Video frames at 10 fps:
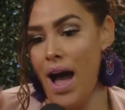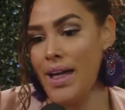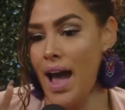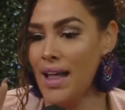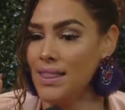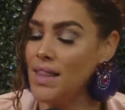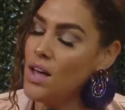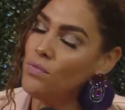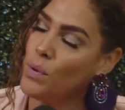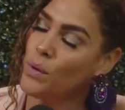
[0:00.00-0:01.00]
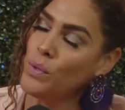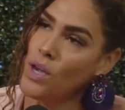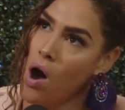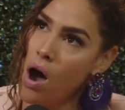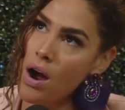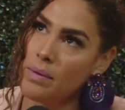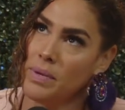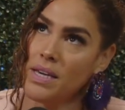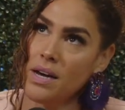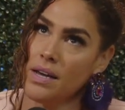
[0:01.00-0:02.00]
i i love where we are
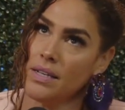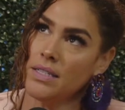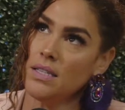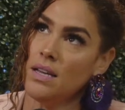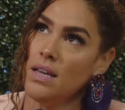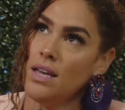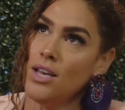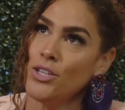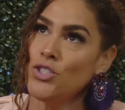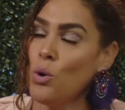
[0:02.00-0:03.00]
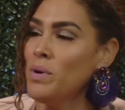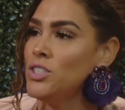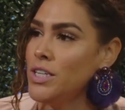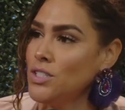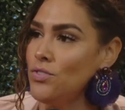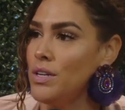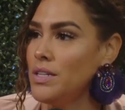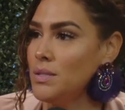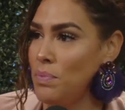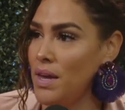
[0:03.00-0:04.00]
because so much history
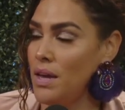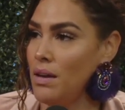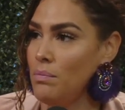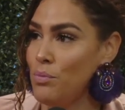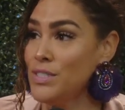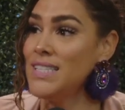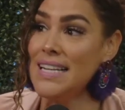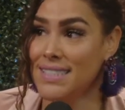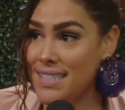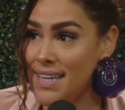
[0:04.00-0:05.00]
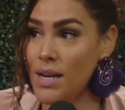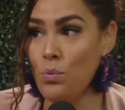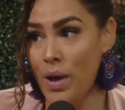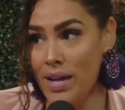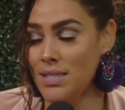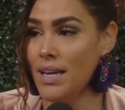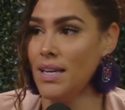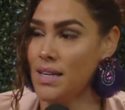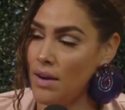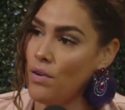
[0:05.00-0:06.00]
is being presented in mm-hmm. ways like
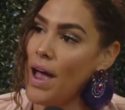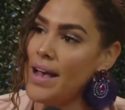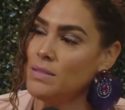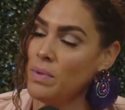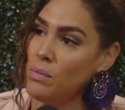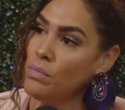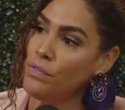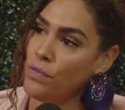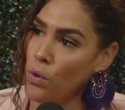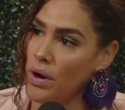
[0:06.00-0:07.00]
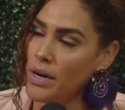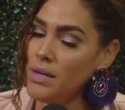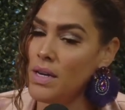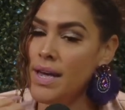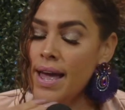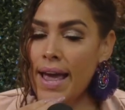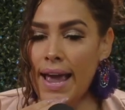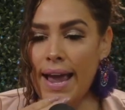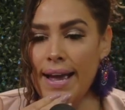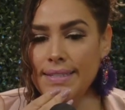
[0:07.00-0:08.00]
it never has been before mm-hmm.
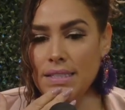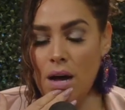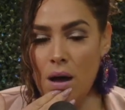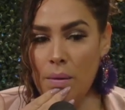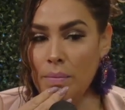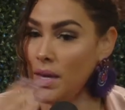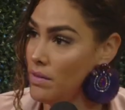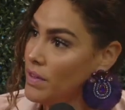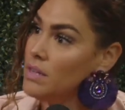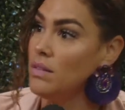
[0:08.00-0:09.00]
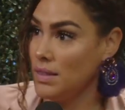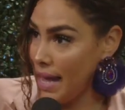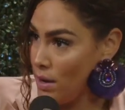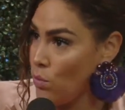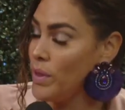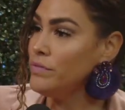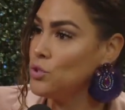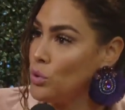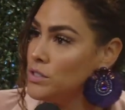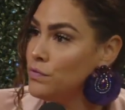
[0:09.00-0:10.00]
and um even like with
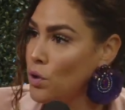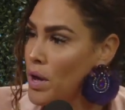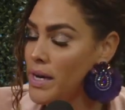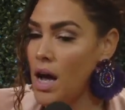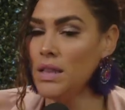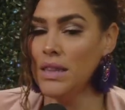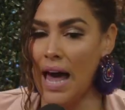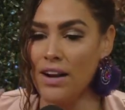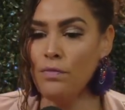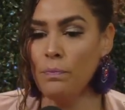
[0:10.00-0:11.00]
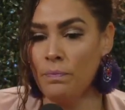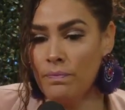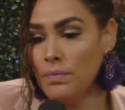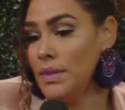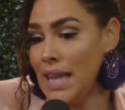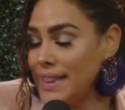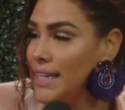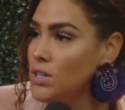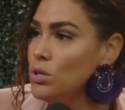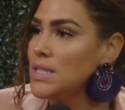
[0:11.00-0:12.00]
george floyd a lot of
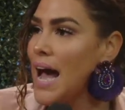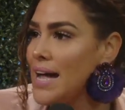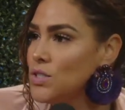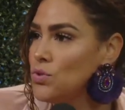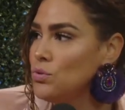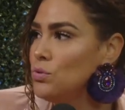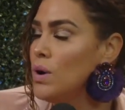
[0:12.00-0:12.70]
latinos had to